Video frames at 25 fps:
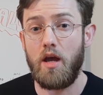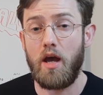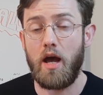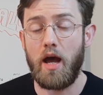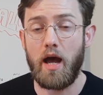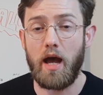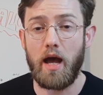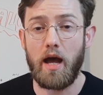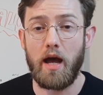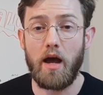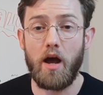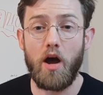
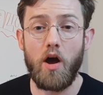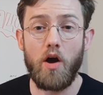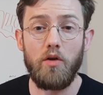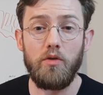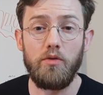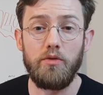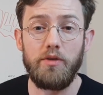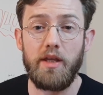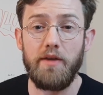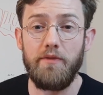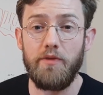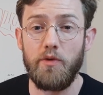
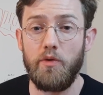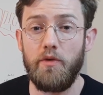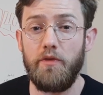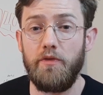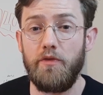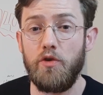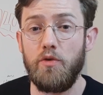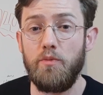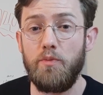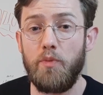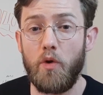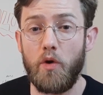I'll give you a
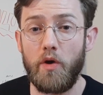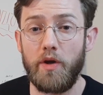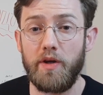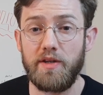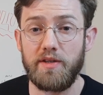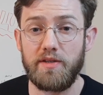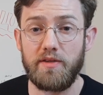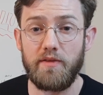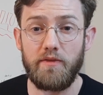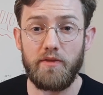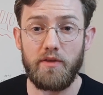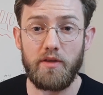few
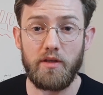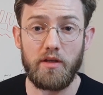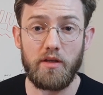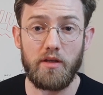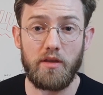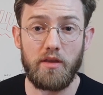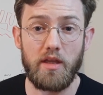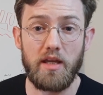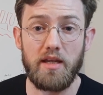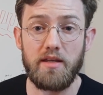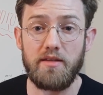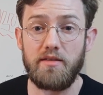pointers of the
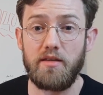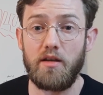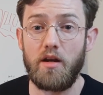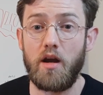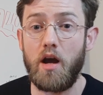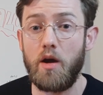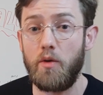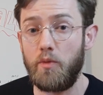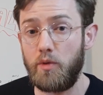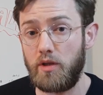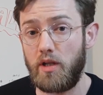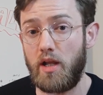things that
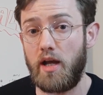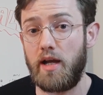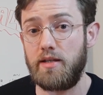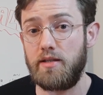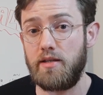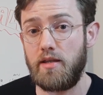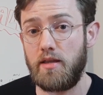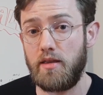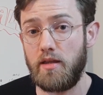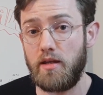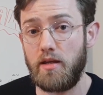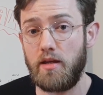I would like
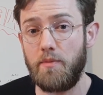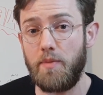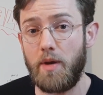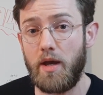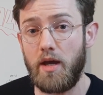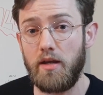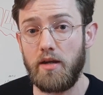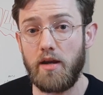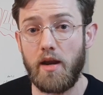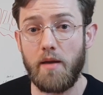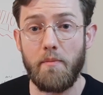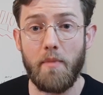to think
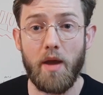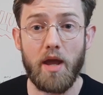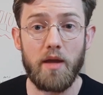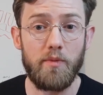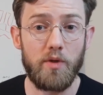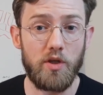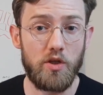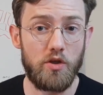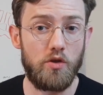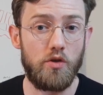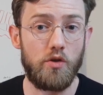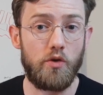about, and
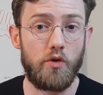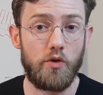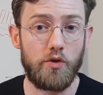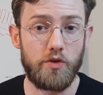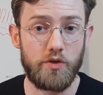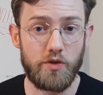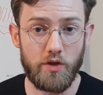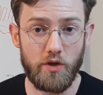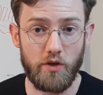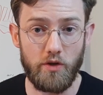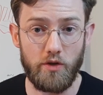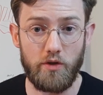maybe you
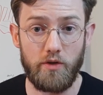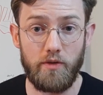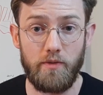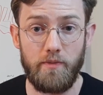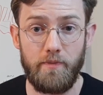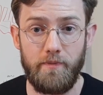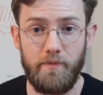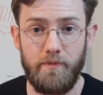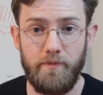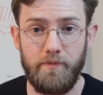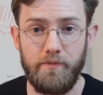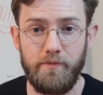could too.
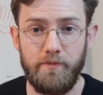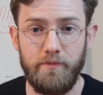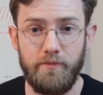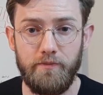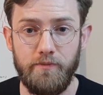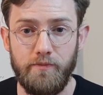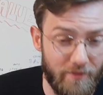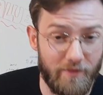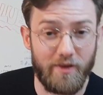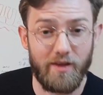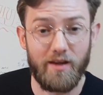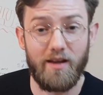
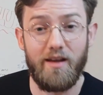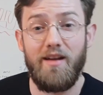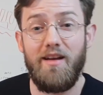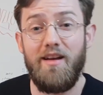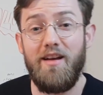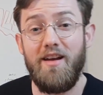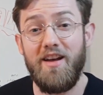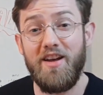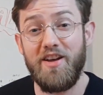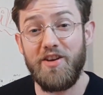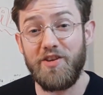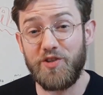
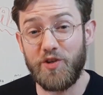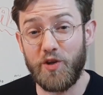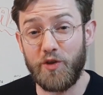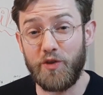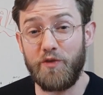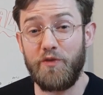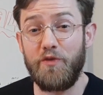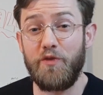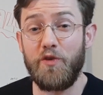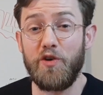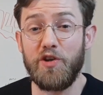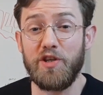So the
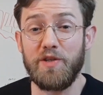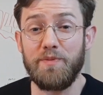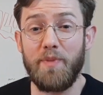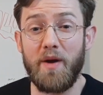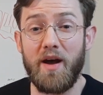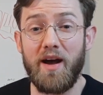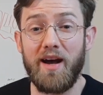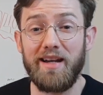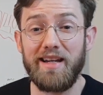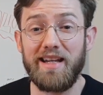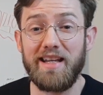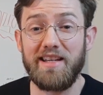first
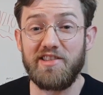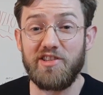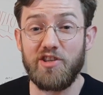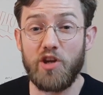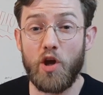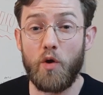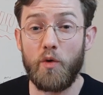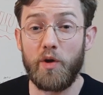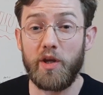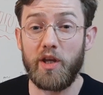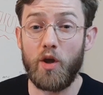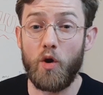part is
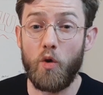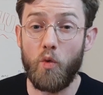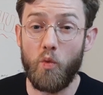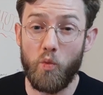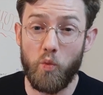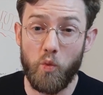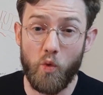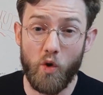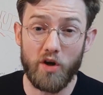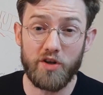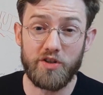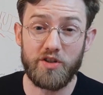knowing
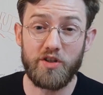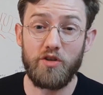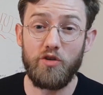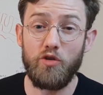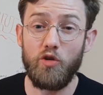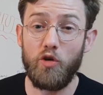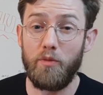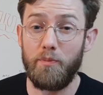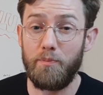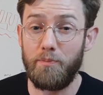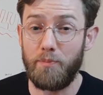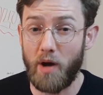what
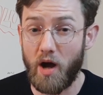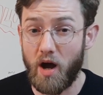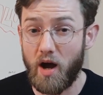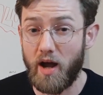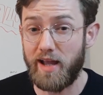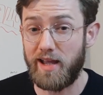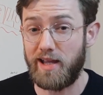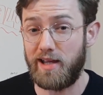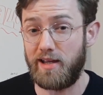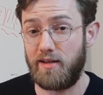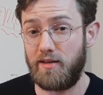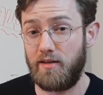you're
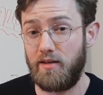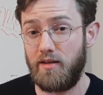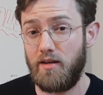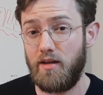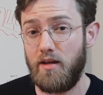buying.